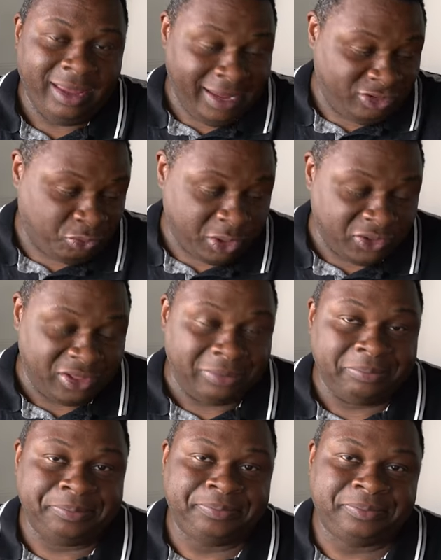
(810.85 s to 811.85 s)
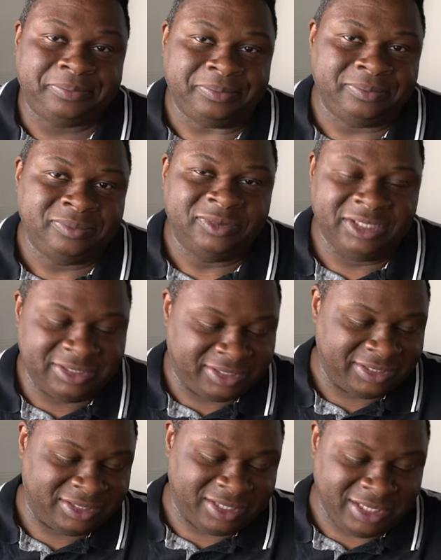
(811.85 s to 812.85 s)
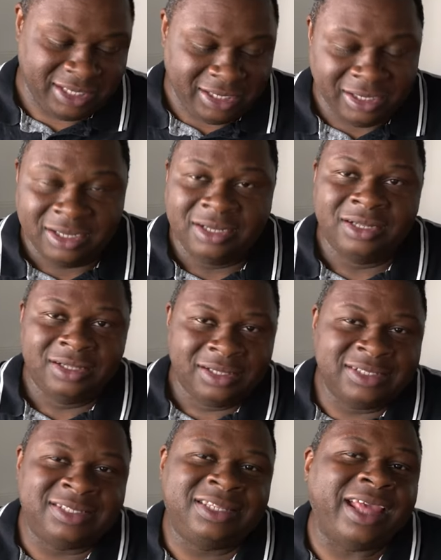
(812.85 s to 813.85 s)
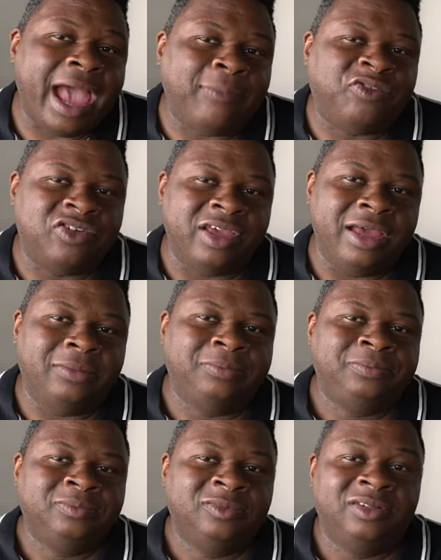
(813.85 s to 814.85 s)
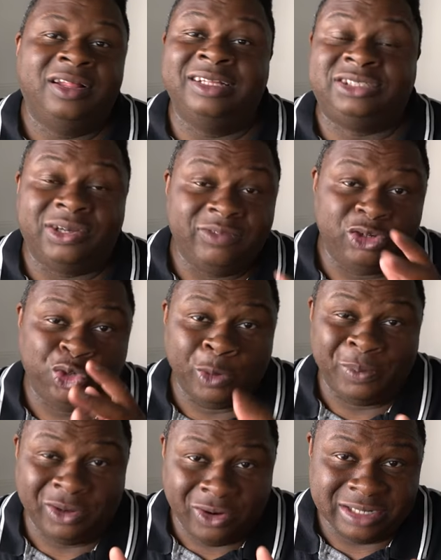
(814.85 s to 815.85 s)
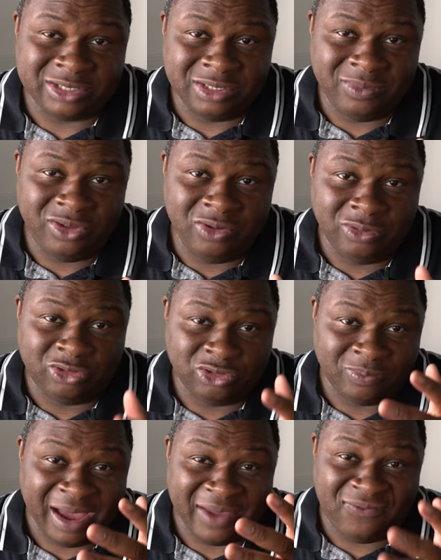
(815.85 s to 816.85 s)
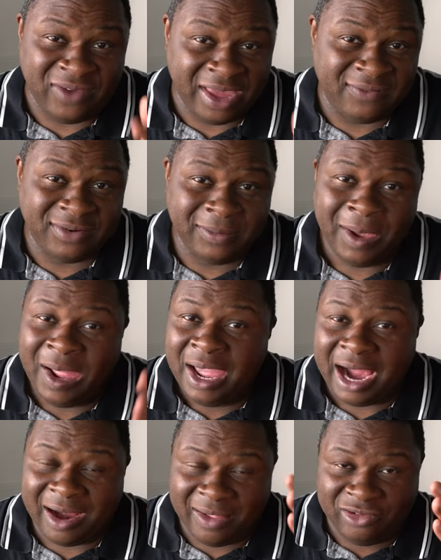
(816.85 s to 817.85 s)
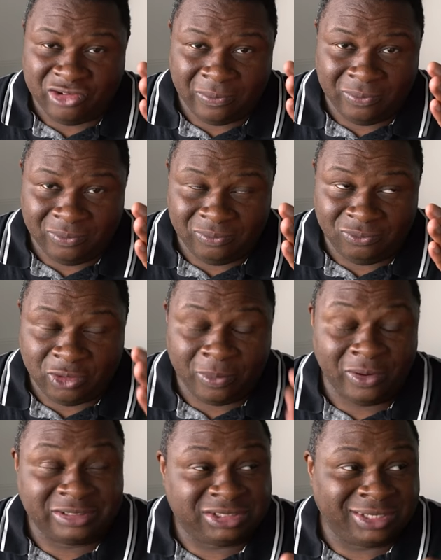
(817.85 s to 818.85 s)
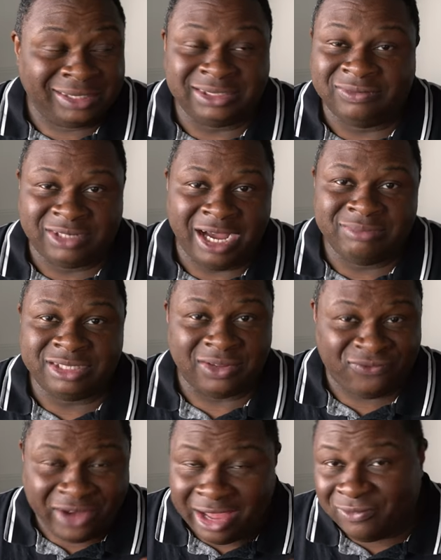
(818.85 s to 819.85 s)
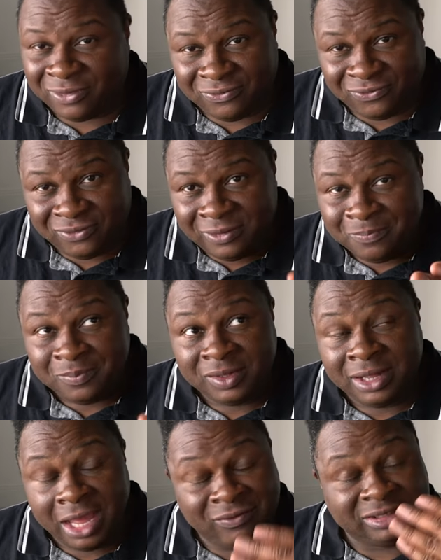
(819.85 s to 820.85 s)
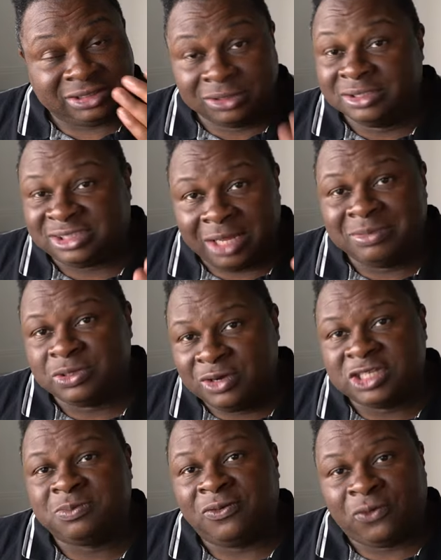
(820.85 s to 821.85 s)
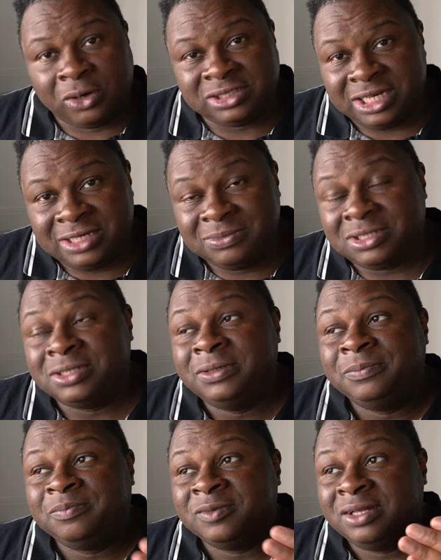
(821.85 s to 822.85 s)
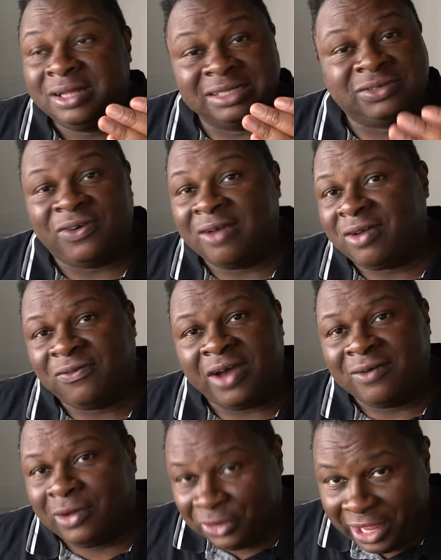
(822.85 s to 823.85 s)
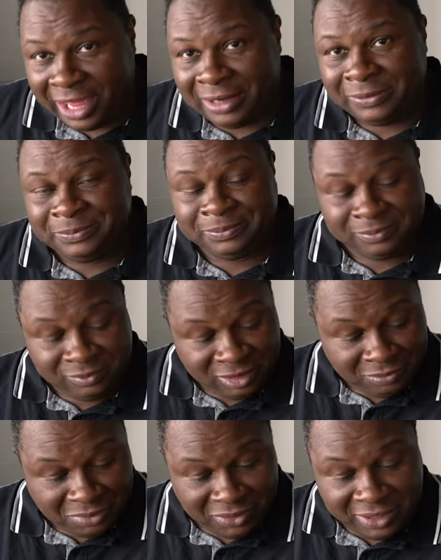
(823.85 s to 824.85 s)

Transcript: it's worth it. This is the this is the app to get. And I still have the shrimp and grits on the menu, which is my favorite. I've got shrimp, shrimp and grits tons of times. It's a five. Up. If it's still the same as it was before times, that's a five out of five all day. But